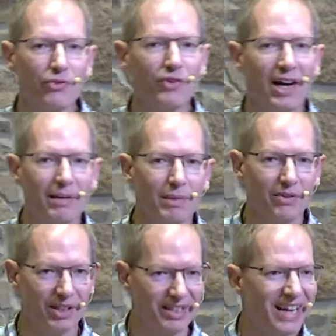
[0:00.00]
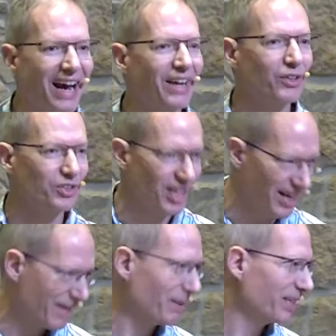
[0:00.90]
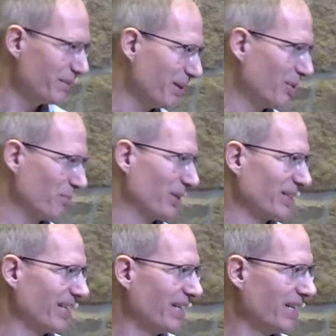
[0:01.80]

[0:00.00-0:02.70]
beside me the entire time I did my homework,